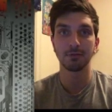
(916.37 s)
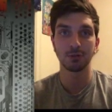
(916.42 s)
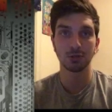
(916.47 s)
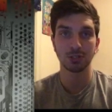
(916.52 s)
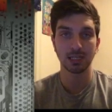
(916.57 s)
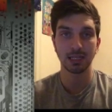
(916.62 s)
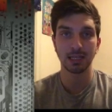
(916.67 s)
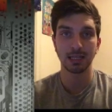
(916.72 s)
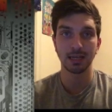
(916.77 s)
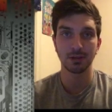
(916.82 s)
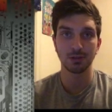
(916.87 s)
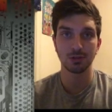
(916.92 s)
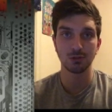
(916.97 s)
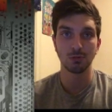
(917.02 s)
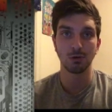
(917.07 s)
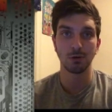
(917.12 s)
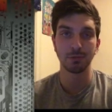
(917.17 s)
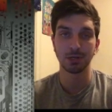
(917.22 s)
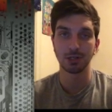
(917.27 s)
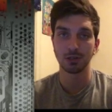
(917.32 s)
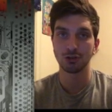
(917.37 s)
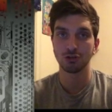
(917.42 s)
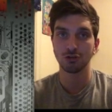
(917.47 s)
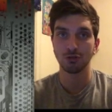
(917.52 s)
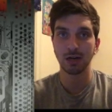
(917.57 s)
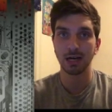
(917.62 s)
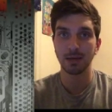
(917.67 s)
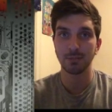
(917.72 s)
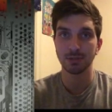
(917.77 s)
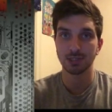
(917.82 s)
If there's anything else you want me to
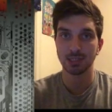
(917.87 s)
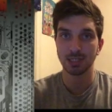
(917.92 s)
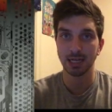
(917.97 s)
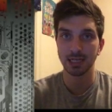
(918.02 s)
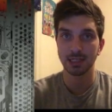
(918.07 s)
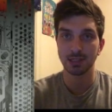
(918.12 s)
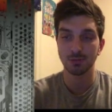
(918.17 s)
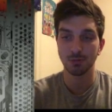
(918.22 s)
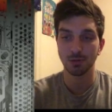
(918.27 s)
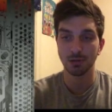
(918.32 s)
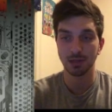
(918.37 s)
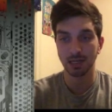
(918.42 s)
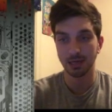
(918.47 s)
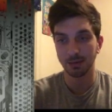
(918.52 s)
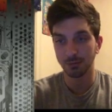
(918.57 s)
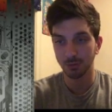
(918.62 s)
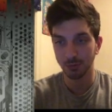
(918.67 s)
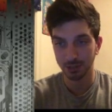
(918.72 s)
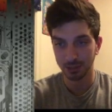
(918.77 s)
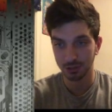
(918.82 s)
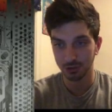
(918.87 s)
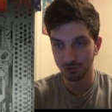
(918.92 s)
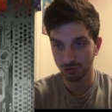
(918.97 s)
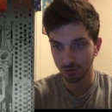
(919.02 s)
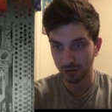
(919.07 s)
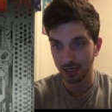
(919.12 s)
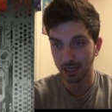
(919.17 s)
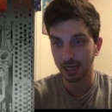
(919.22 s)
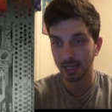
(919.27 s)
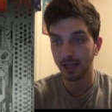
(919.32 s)
try besides the one thing I'm going to
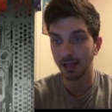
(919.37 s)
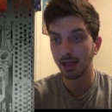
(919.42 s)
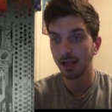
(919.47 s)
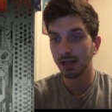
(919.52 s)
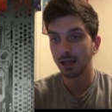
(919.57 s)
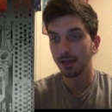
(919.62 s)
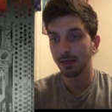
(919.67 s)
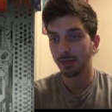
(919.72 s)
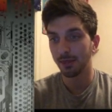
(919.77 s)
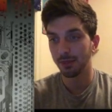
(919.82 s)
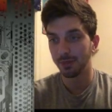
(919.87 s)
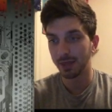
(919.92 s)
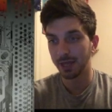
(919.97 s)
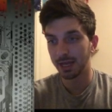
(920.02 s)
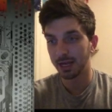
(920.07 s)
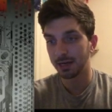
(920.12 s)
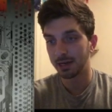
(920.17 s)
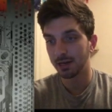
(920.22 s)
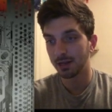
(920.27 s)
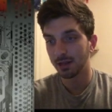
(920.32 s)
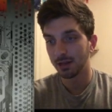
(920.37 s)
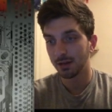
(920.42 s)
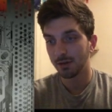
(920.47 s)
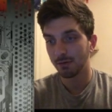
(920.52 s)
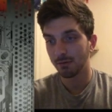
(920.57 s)
try, then